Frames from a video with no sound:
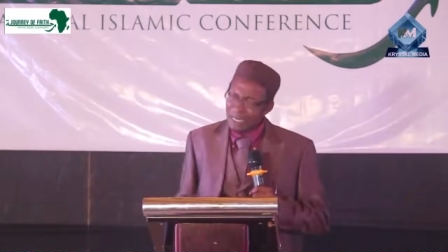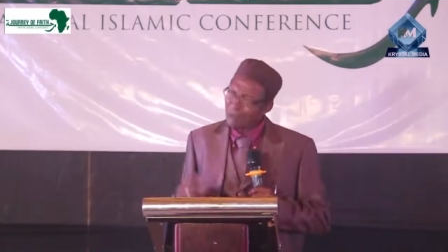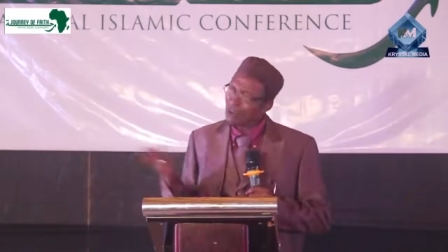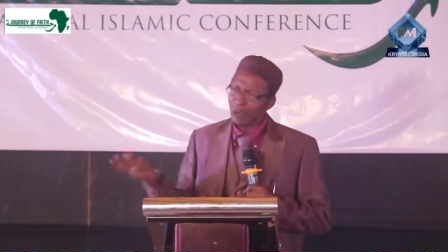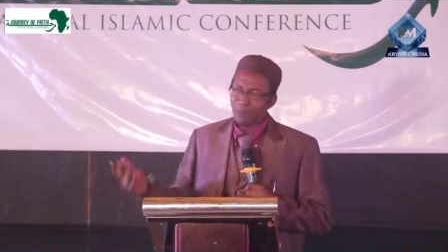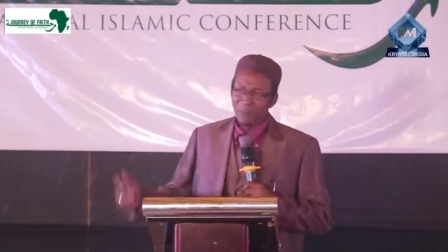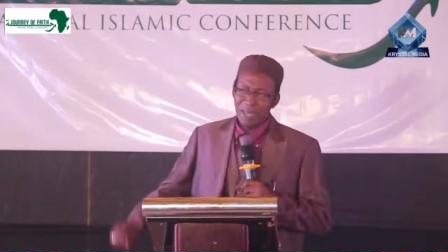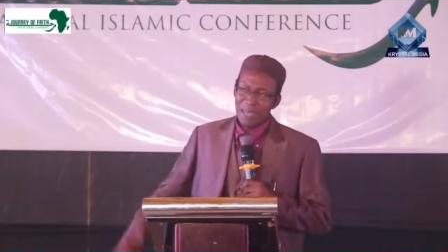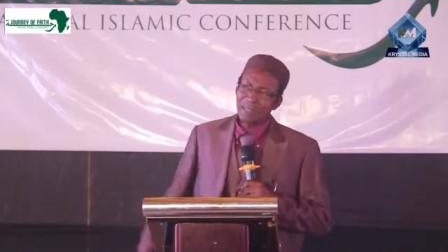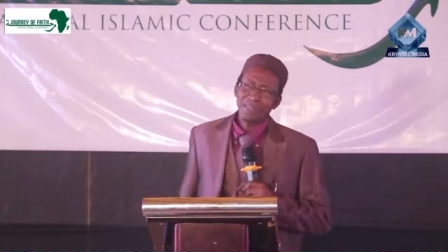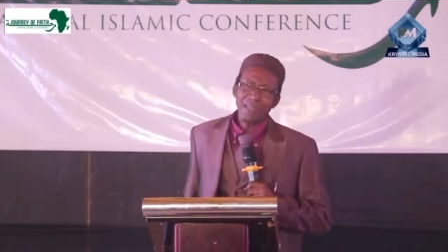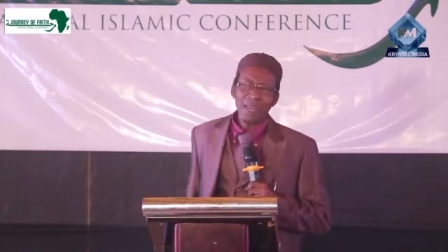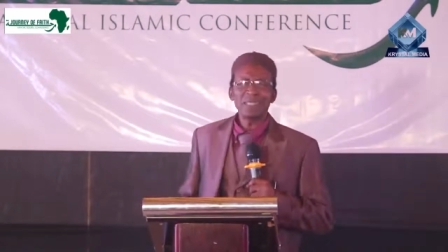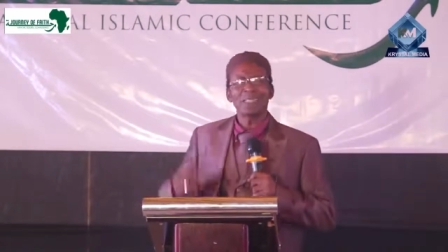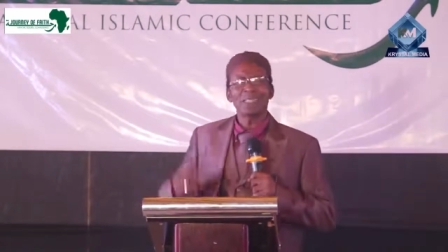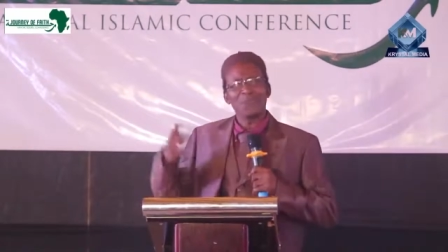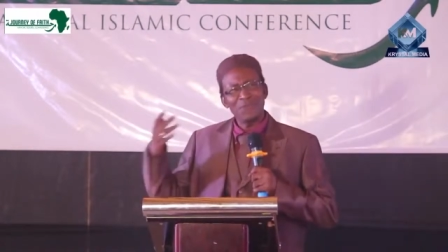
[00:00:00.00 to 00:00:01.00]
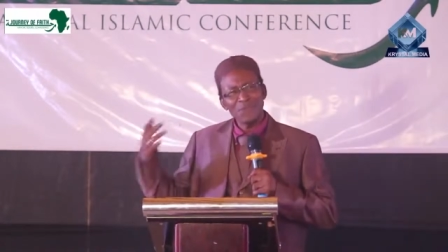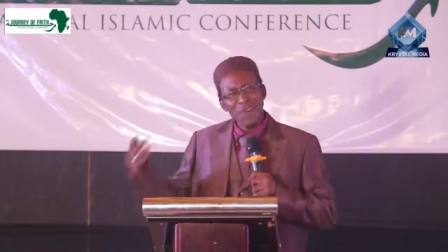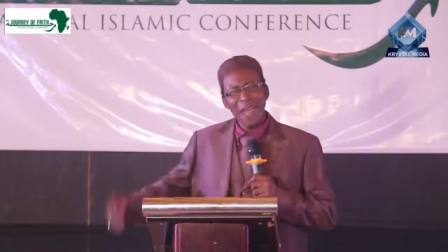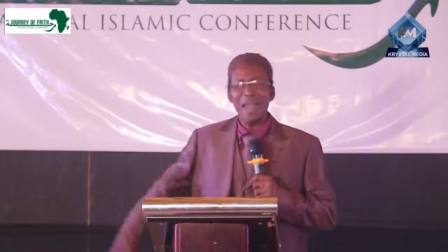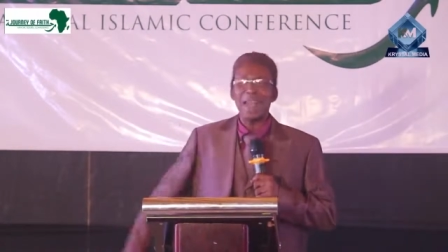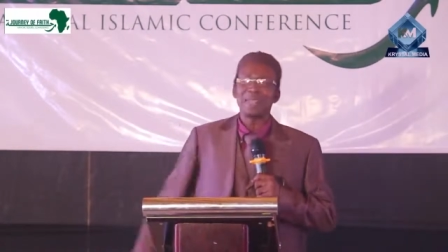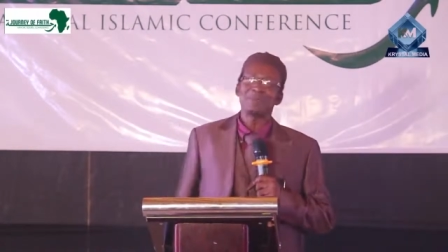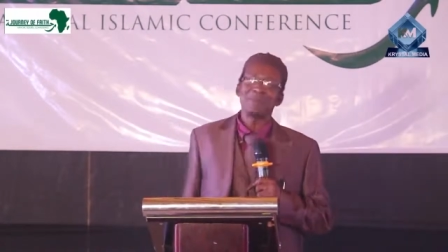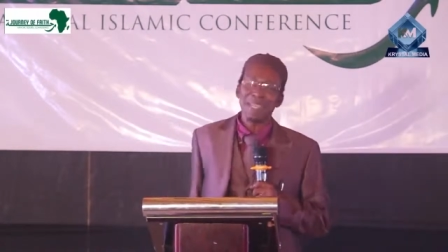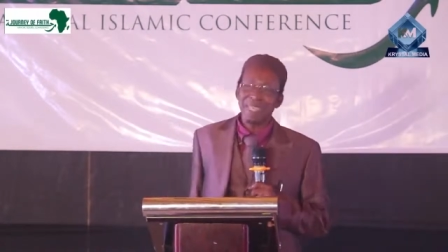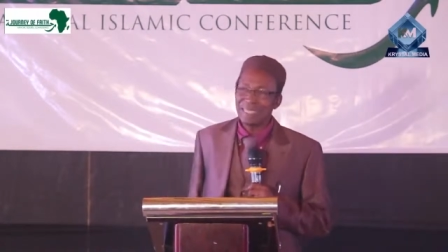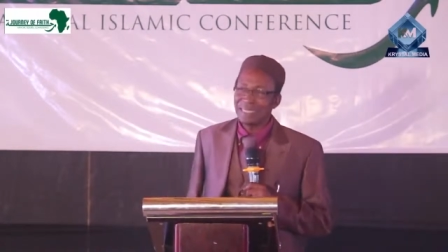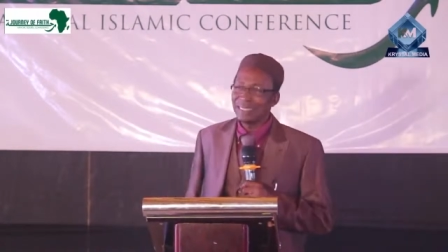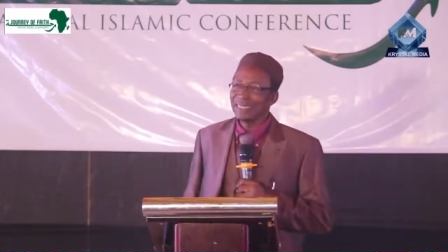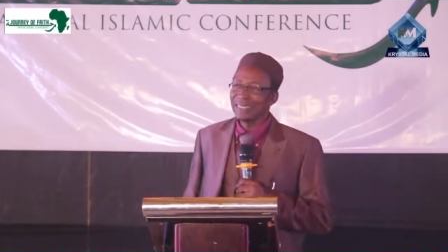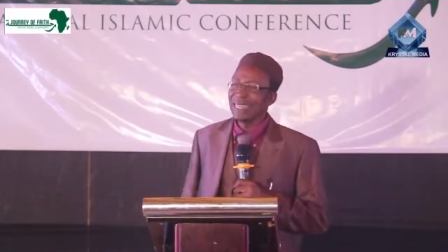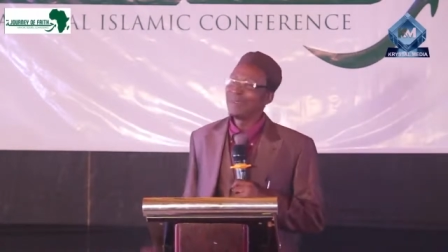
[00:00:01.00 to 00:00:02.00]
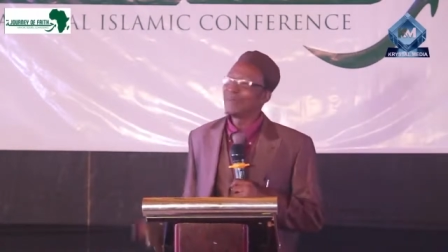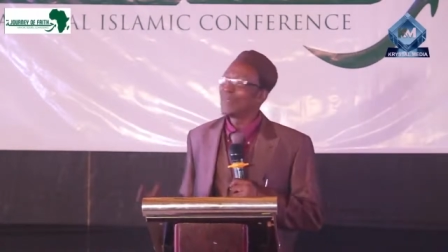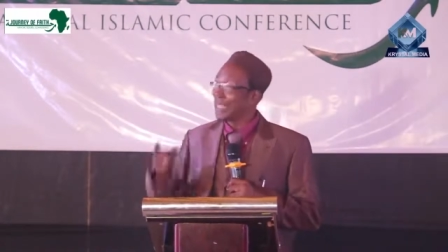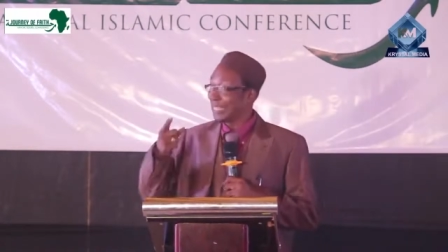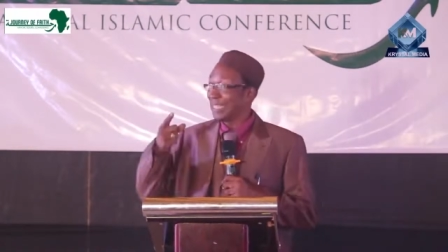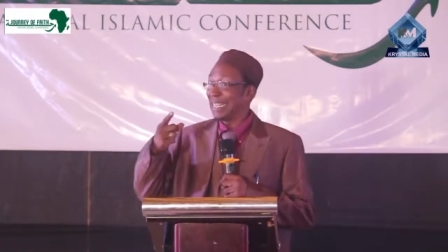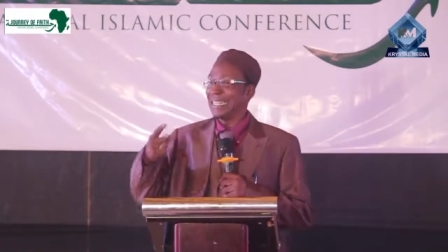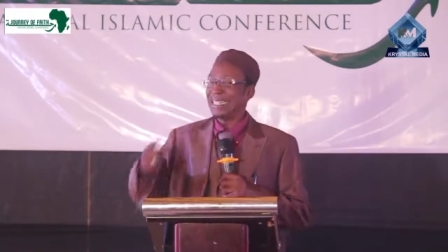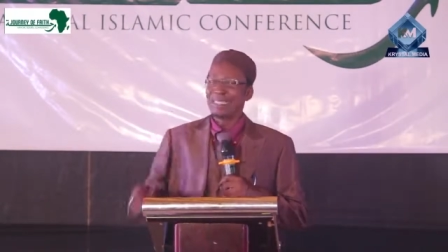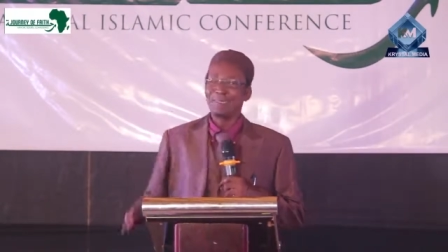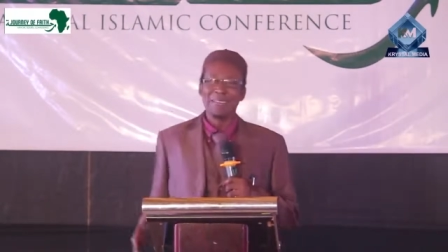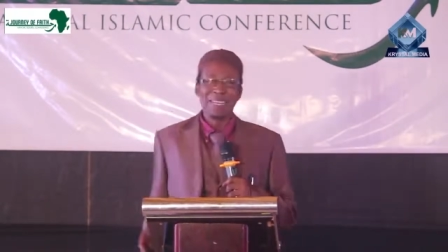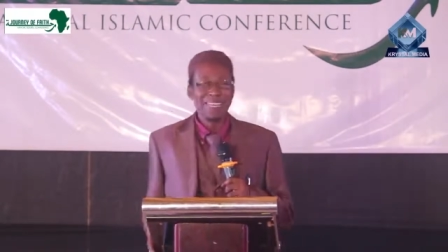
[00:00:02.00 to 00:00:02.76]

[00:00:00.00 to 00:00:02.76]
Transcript: Come on, man, that's a fact, man. Just kidding.